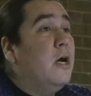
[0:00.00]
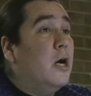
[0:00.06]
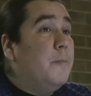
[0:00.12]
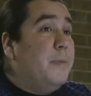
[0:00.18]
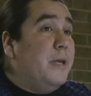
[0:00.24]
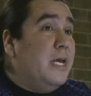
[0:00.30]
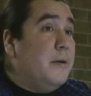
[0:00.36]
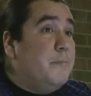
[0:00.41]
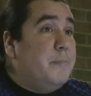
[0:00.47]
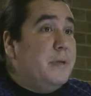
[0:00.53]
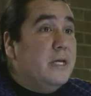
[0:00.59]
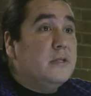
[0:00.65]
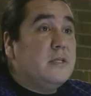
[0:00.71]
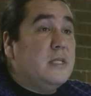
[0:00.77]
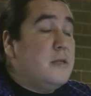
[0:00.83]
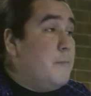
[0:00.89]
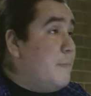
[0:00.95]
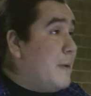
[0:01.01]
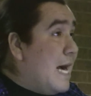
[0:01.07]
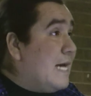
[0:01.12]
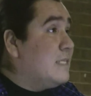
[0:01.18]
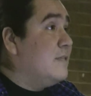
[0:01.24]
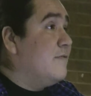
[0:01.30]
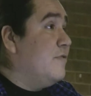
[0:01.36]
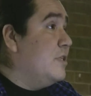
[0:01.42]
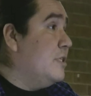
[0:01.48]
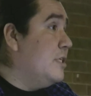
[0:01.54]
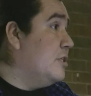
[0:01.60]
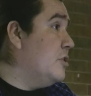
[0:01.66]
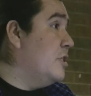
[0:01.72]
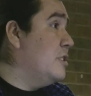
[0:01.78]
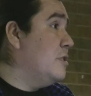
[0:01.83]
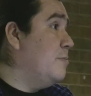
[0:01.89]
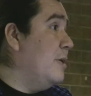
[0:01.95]
are being built on the backs of
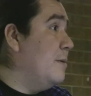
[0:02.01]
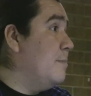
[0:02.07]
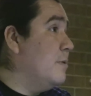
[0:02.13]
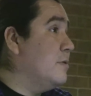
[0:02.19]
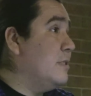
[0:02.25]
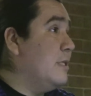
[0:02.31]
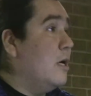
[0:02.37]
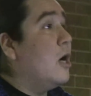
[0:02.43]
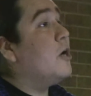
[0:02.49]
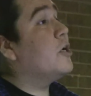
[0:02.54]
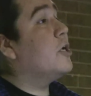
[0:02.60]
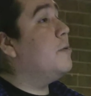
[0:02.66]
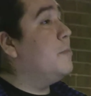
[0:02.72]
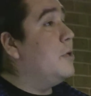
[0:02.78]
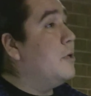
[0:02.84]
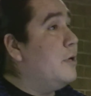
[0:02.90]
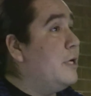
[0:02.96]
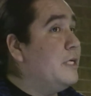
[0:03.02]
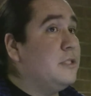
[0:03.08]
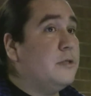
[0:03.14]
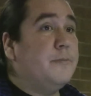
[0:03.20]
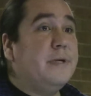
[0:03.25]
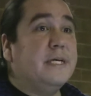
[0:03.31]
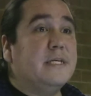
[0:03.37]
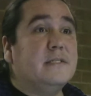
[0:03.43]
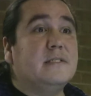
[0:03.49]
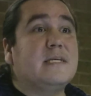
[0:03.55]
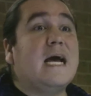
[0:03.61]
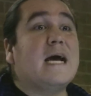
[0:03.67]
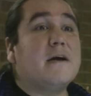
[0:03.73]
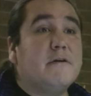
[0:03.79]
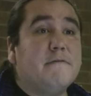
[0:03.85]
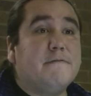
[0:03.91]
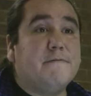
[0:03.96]
indigenous peoples and our communities are being
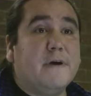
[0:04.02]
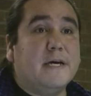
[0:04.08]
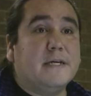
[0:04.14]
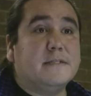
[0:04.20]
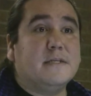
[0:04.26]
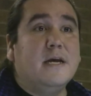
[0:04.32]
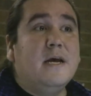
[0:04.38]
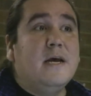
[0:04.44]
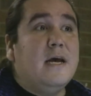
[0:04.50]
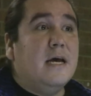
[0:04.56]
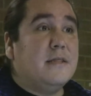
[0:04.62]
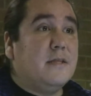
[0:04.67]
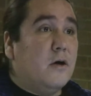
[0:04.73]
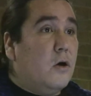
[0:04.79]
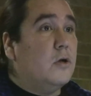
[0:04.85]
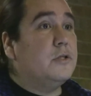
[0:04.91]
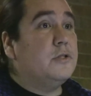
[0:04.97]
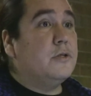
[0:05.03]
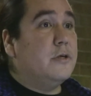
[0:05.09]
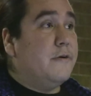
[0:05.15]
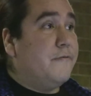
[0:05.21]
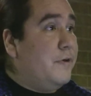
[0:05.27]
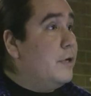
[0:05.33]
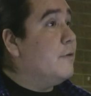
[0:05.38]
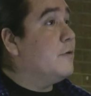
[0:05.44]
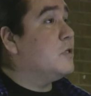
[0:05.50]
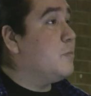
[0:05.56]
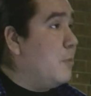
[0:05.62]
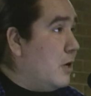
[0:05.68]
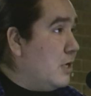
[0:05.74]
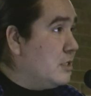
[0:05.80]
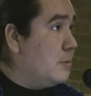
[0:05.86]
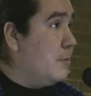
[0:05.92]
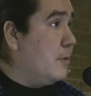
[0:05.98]
sacrificed at the altar of
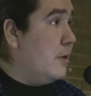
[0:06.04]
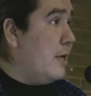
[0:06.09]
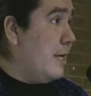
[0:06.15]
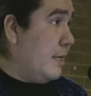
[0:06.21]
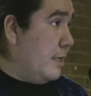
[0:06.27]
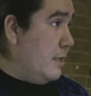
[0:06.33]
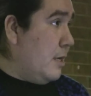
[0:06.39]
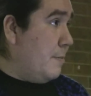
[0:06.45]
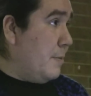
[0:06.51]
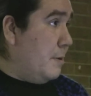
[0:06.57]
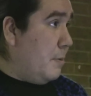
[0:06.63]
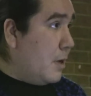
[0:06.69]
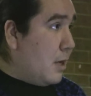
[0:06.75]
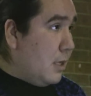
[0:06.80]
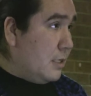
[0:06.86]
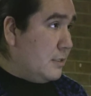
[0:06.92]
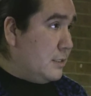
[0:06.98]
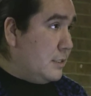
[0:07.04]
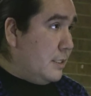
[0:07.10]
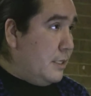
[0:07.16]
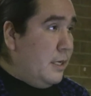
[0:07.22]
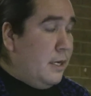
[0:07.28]
irresponsible economic policy.